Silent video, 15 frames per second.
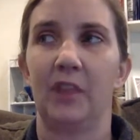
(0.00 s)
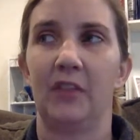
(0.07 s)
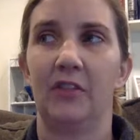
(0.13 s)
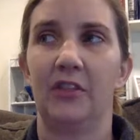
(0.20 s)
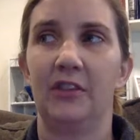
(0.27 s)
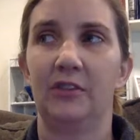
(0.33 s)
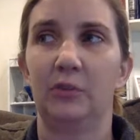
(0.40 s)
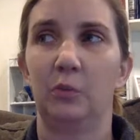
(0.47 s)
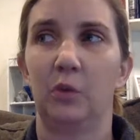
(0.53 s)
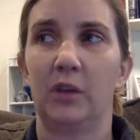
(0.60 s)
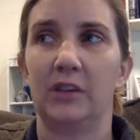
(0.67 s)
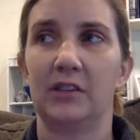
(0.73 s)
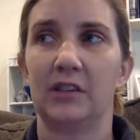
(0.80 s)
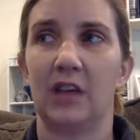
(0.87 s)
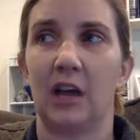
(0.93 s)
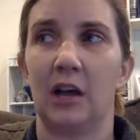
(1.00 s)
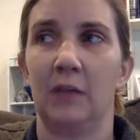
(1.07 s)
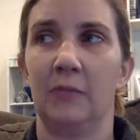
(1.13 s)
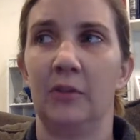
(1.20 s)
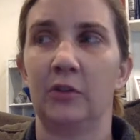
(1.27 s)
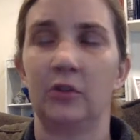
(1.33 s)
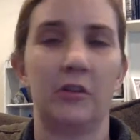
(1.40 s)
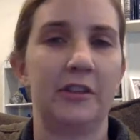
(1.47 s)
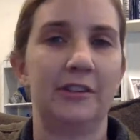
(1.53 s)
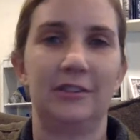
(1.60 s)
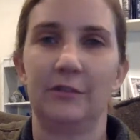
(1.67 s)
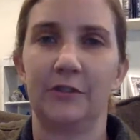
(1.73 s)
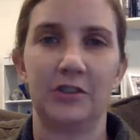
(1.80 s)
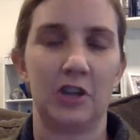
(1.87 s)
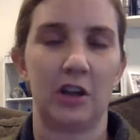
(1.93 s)
this was, there's all these
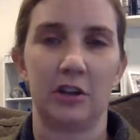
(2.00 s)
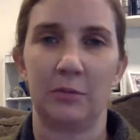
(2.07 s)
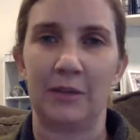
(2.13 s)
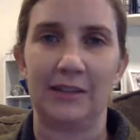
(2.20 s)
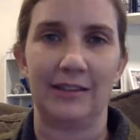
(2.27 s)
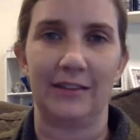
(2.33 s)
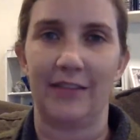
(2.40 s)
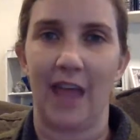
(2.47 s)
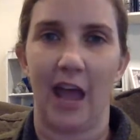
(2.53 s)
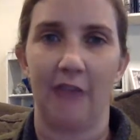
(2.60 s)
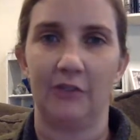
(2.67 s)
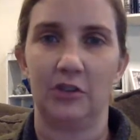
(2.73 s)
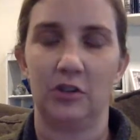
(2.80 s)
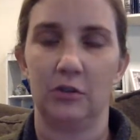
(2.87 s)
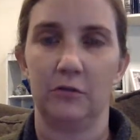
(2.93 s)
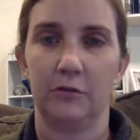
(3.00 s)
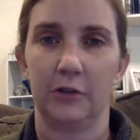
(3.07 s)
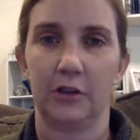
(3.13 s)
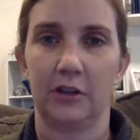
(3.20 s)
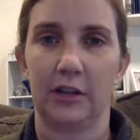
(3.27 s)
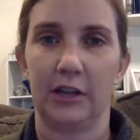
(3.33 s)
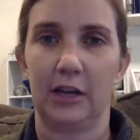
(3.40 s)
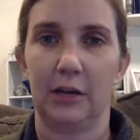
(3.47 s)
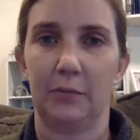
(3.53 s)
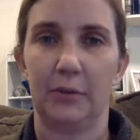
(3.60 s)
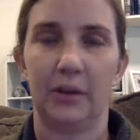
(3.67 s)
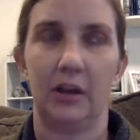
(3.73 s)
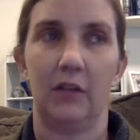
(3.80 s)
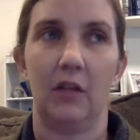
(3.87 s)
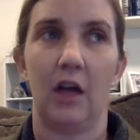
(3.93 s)
different documents that they have to do for a cleanup.
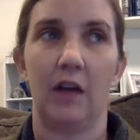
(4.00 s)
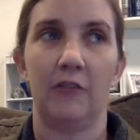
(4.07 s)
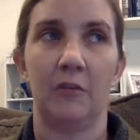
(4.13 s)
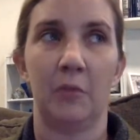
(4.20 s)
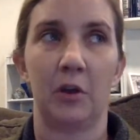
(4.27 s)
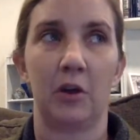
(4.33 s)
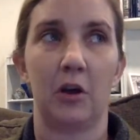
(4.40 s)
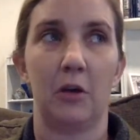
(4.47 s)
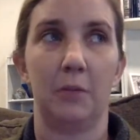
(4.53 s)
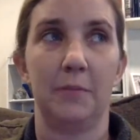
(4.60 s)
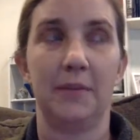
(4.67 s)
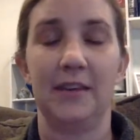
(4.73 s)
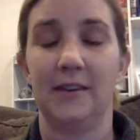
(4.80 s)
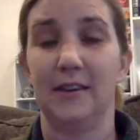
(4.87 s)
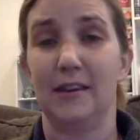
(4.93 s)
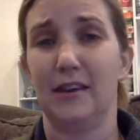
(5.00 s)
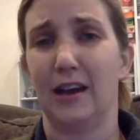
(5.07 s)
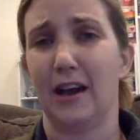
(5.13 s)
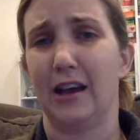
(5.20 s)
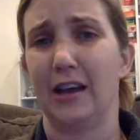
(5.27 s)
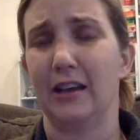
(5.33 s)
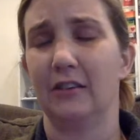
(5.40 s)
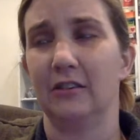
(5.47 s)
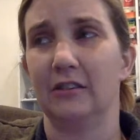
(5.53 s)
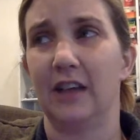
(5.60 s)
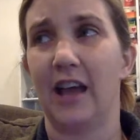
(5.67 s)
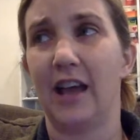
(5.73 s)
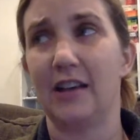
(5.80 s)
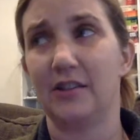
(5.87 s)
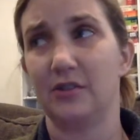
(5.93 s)
A lot of them are called
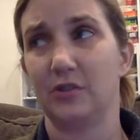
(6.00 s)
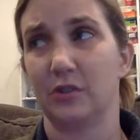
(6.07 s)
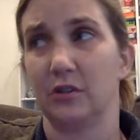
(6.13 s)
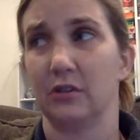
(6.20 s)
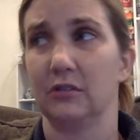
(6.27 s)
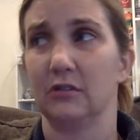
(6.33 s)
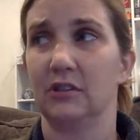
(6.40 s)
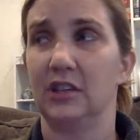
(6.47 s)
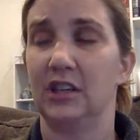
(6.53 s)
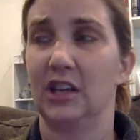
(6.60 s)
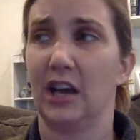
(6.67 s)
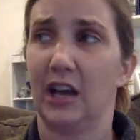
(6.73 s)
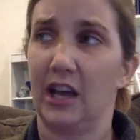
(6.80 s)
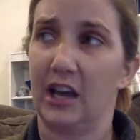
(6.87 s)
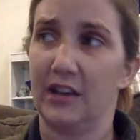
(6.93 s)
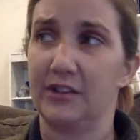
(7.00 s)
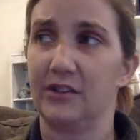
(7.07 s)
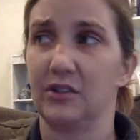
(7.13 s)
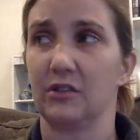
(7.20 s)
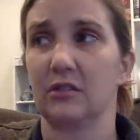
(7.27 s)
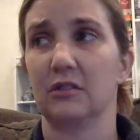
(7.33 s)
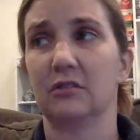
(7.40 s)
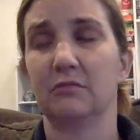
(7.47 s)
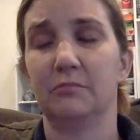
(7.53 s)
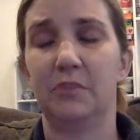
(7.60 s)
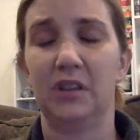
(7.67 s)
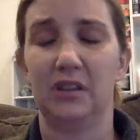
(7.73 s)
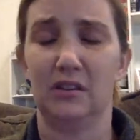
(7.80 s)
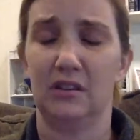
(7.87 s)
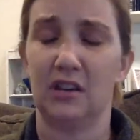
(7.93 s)
PEIS or EIS or
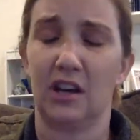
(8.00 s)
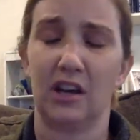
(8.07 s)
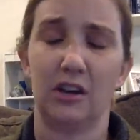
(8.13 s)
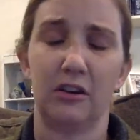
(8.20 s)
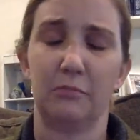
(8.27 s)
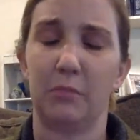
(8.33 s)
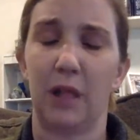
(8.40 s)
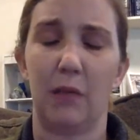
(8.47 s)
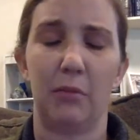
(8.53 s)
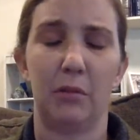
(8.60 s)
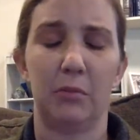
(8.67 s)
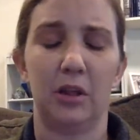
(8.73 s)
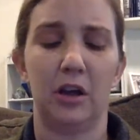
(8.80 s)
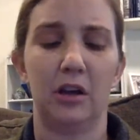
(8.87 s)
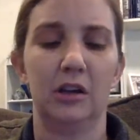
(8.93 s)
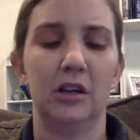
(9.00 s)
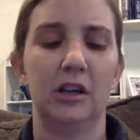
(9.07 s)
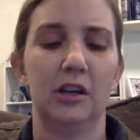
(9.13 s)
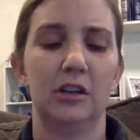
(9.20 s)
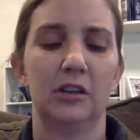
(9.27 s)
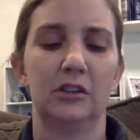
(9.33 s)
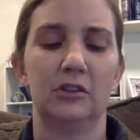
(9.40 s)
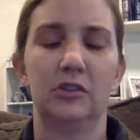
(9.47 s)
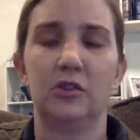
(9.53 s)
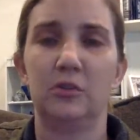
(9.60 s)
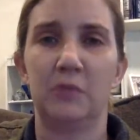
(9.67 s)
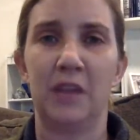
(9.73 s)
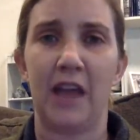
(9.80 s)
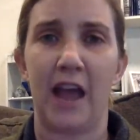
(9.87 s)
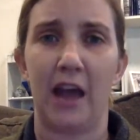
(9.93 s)
PEIR, blah, blah, blah. Too
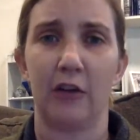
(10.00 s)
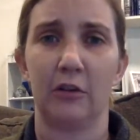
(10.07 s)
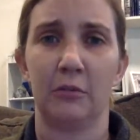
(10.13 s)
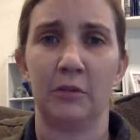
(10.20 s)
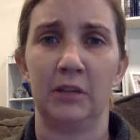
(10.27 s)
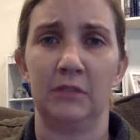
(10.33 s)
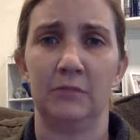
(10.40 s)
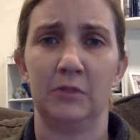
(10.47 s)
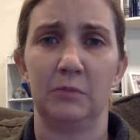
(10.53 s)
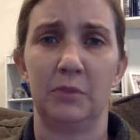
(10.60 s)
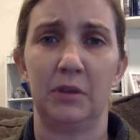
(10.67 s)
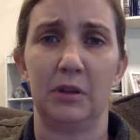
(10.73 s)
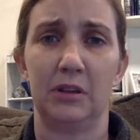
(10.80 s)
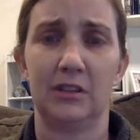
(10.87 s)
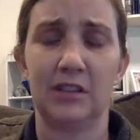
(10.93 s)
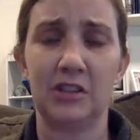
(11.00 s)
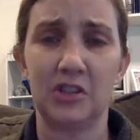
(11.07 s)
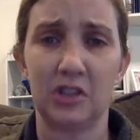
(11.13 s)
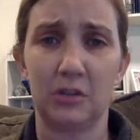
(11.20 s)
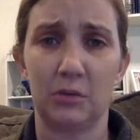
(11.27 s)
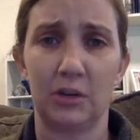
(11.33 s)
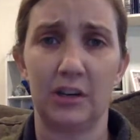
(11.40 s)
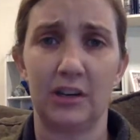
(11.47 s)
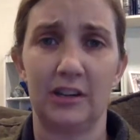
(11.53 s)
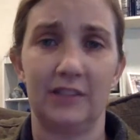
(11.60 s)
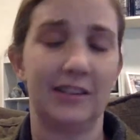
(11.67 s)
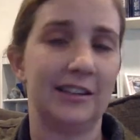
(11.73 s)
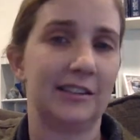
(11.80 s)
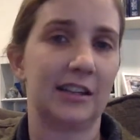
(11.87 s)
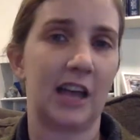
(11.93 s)
many acronyms, but essentially what it is,
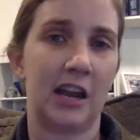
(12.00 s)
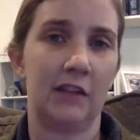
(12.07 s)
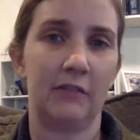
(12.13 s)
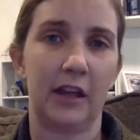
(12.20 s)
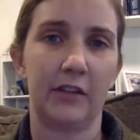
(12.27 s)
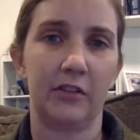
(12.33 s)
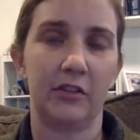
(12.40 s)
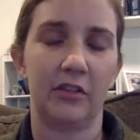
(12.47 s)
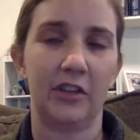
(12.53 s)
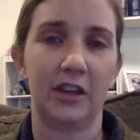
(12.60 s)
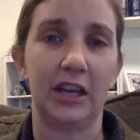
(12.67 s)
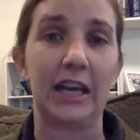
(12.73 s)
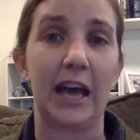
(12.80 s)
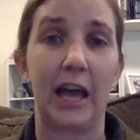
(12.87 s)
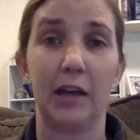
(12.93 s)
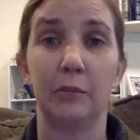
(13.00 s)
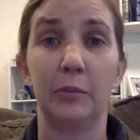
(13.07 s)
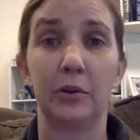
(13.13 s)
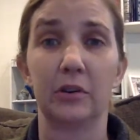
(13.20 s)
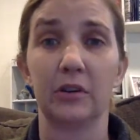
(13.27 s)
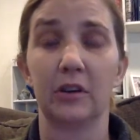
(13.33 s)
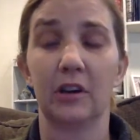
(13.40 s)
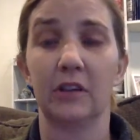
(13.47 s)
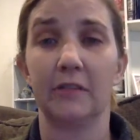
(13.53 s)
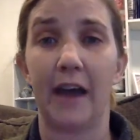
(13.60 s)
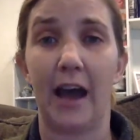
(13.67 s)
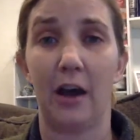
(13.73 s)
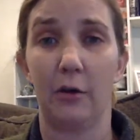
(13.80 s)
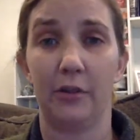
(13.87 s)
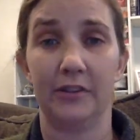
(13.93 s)
it's kind of like the guidebook of
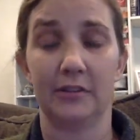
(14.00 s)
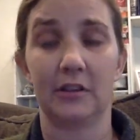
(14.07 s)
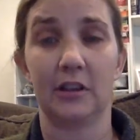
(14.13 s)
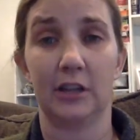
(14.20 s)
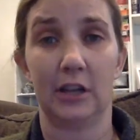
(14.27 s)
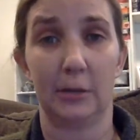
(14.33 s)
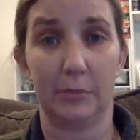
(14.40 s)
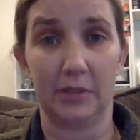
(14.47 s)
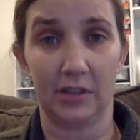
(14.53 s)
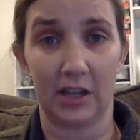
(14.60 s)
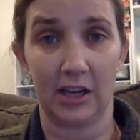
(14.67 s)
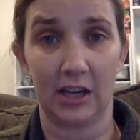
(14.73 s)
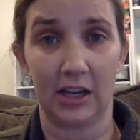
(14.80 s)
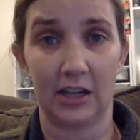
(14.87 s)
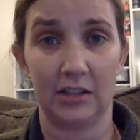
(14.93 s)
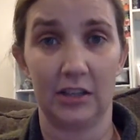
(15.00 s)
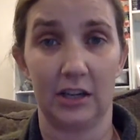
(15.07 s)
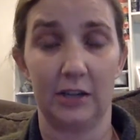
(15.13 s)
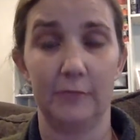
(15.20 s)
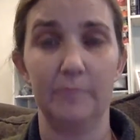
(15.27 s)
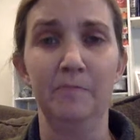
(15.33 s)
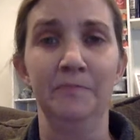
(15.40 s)
how this cleanup is going to get done.